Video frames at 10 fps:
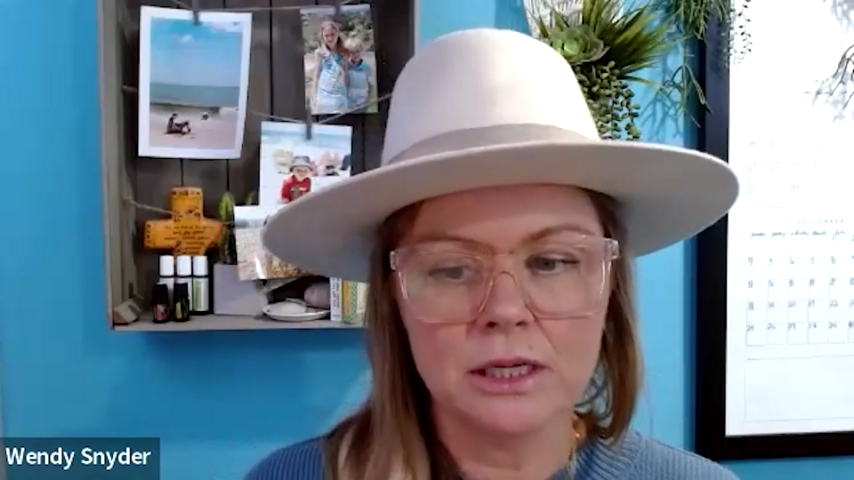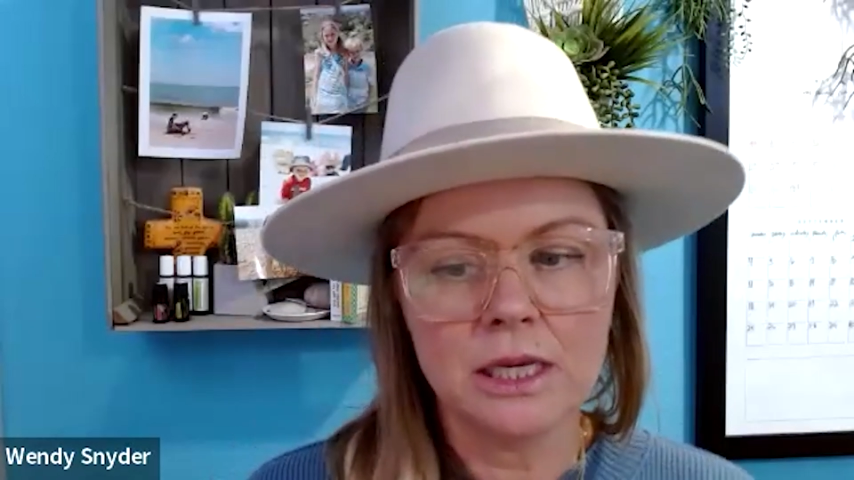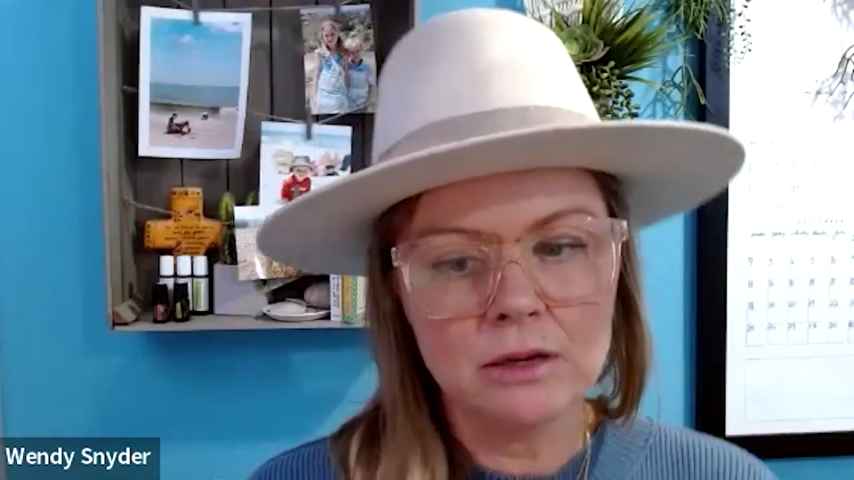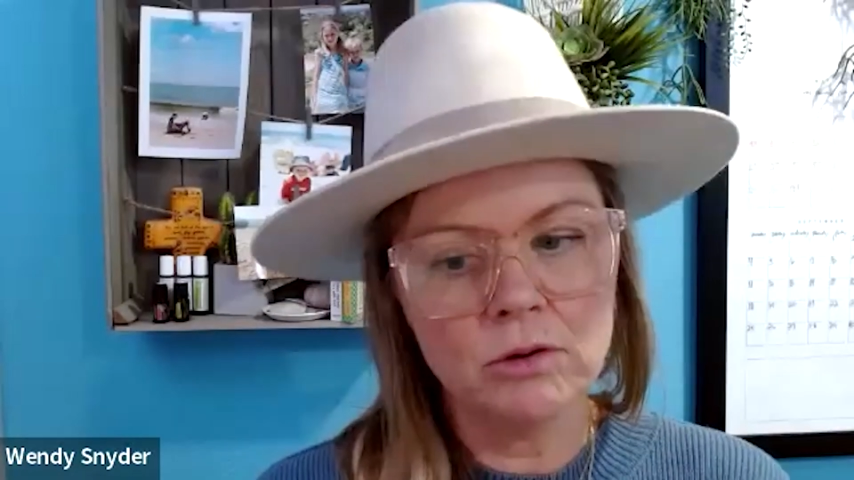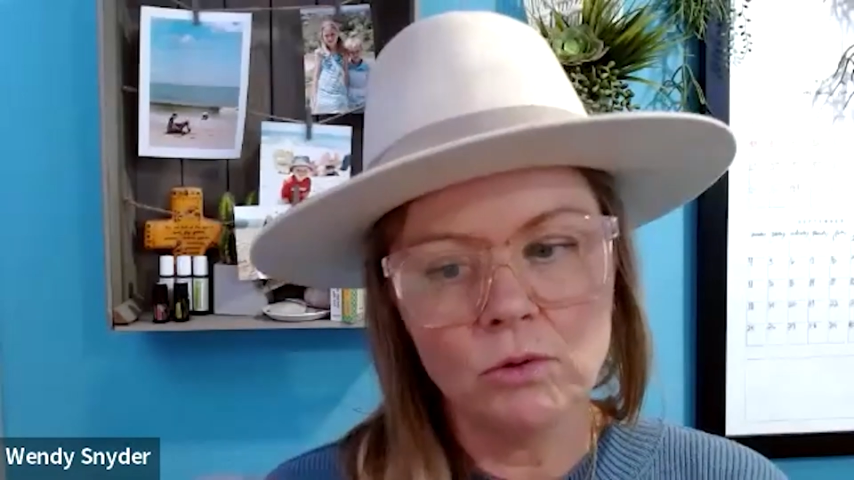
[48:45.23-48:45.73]

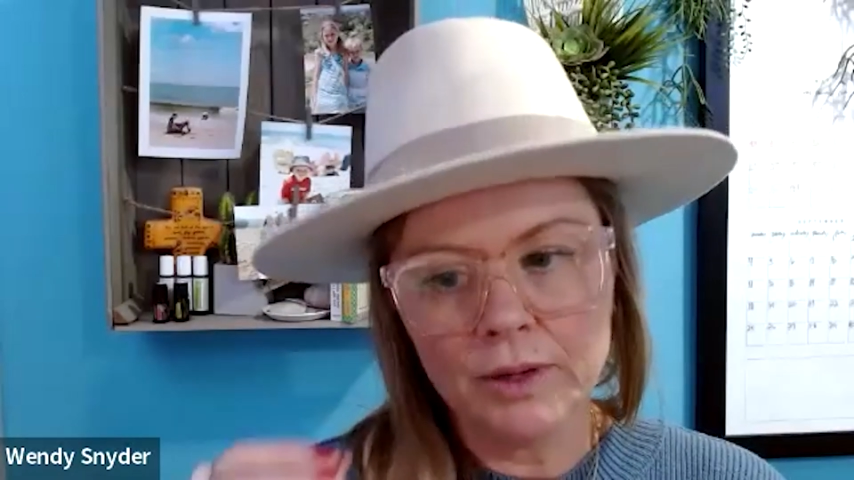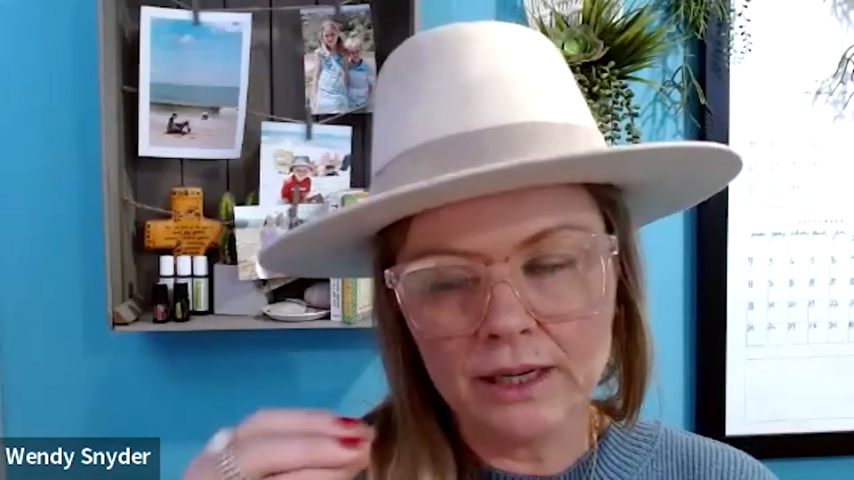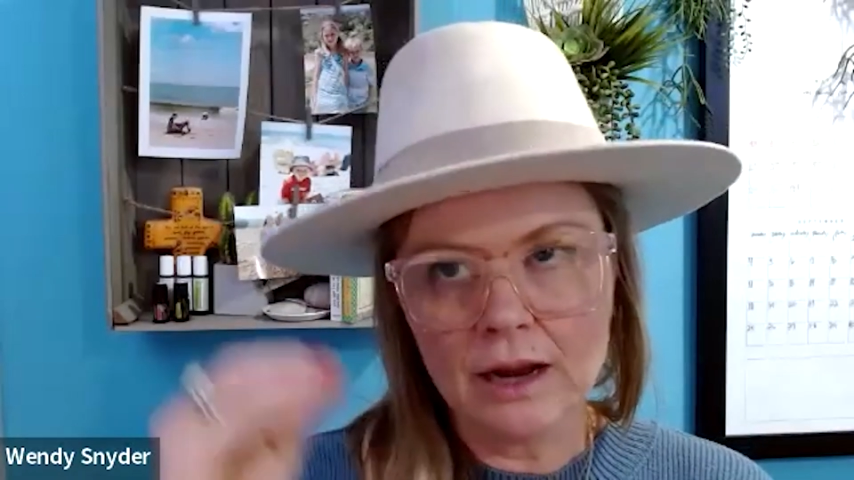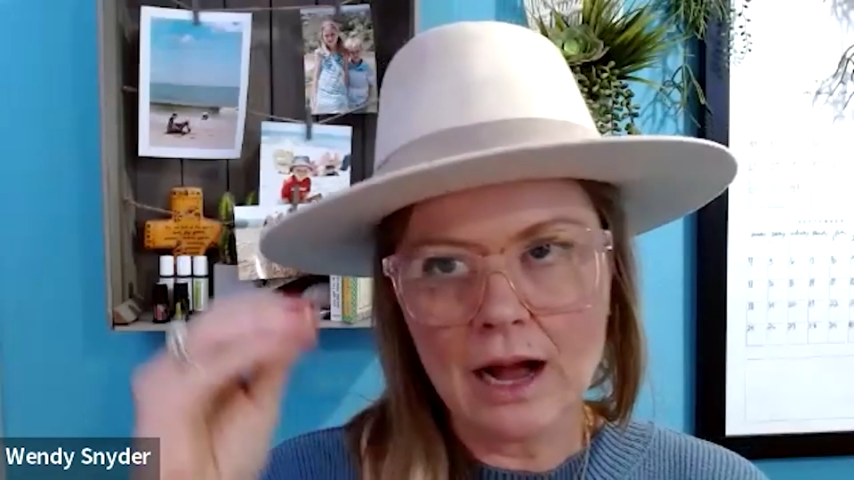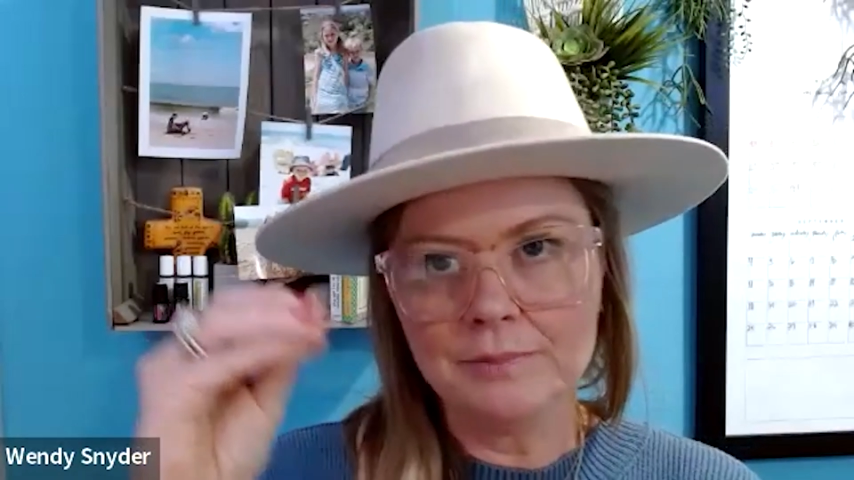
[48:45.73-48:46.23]
heal when
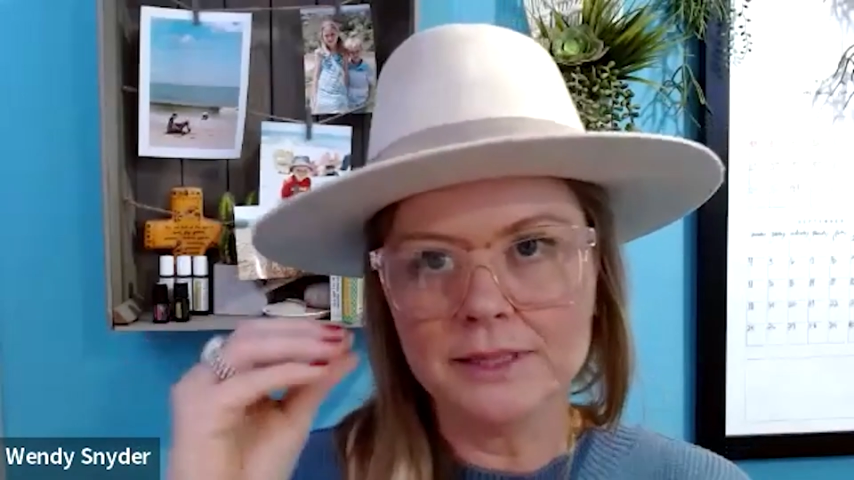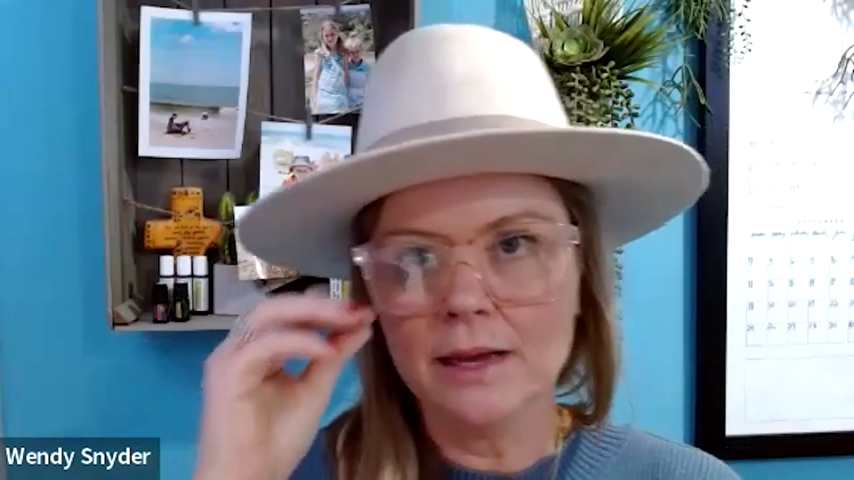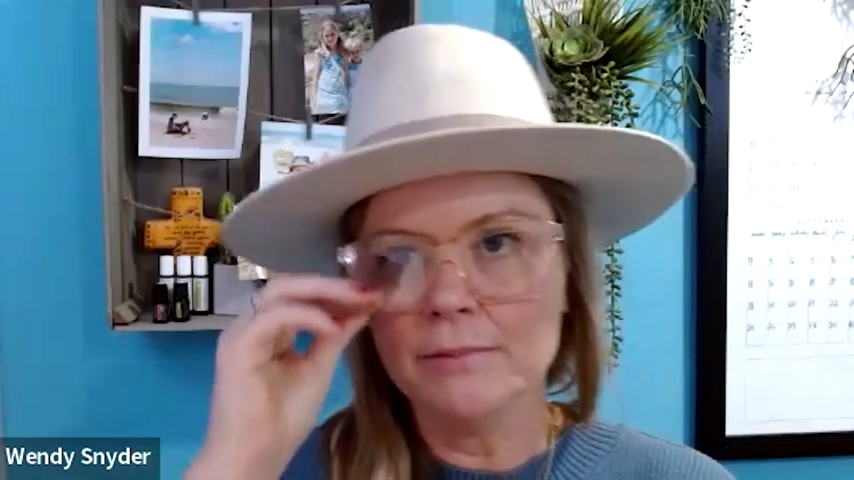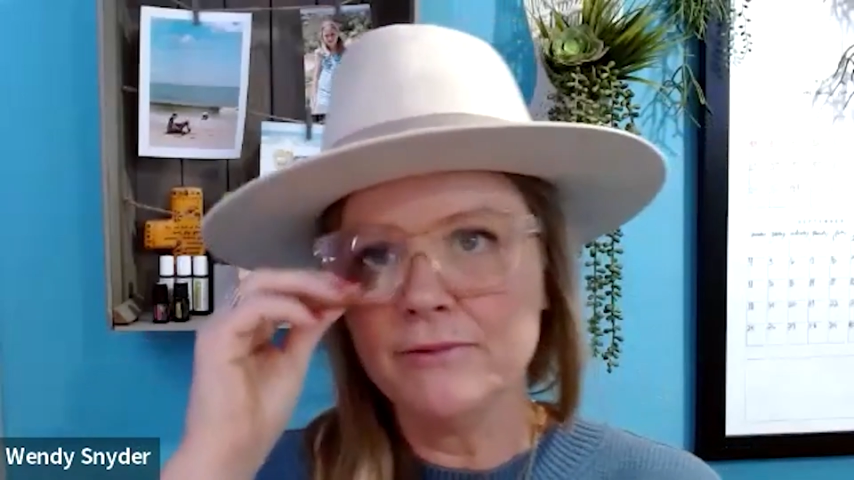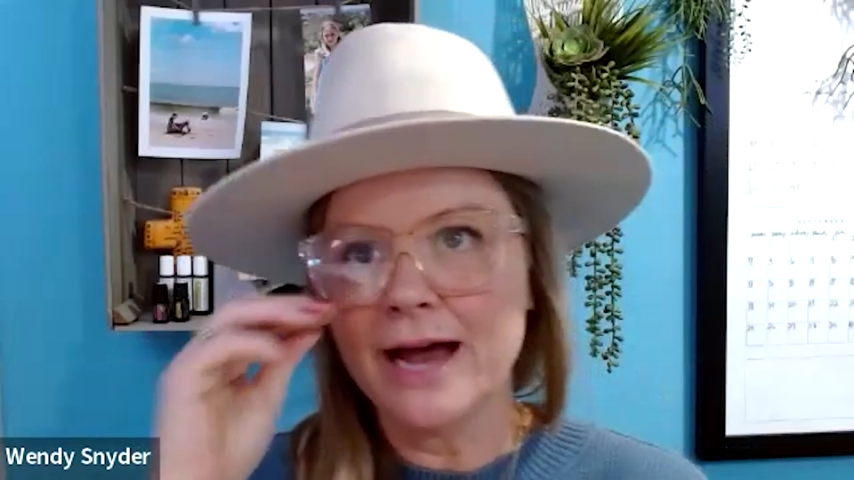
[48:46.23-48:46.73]
it hops
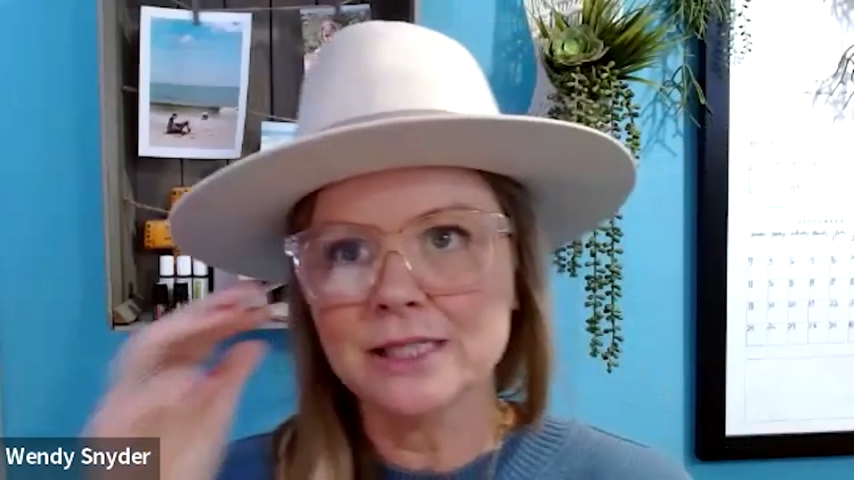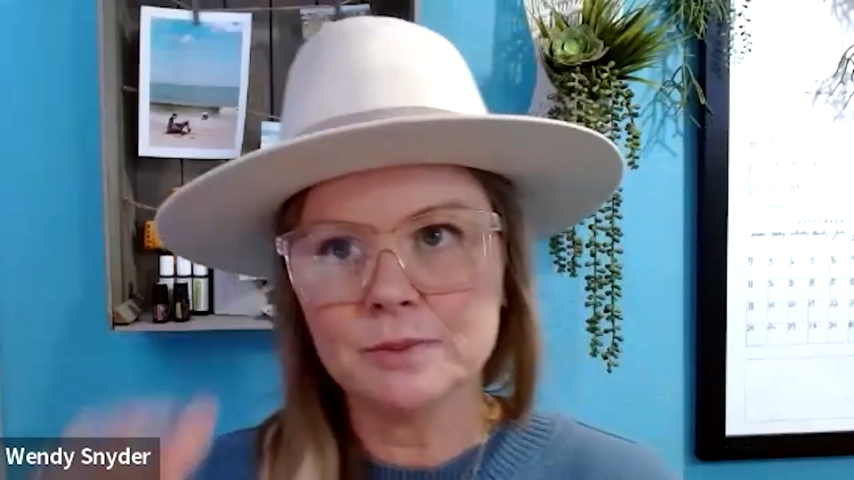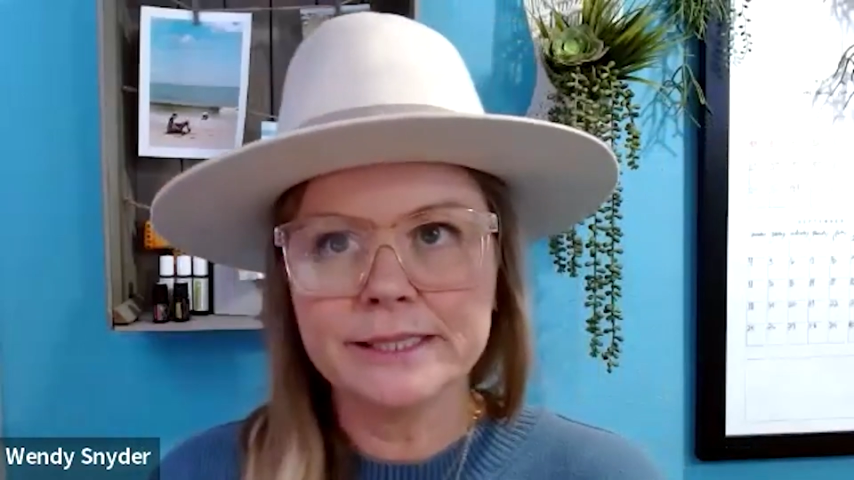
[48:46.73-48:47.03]
up fast.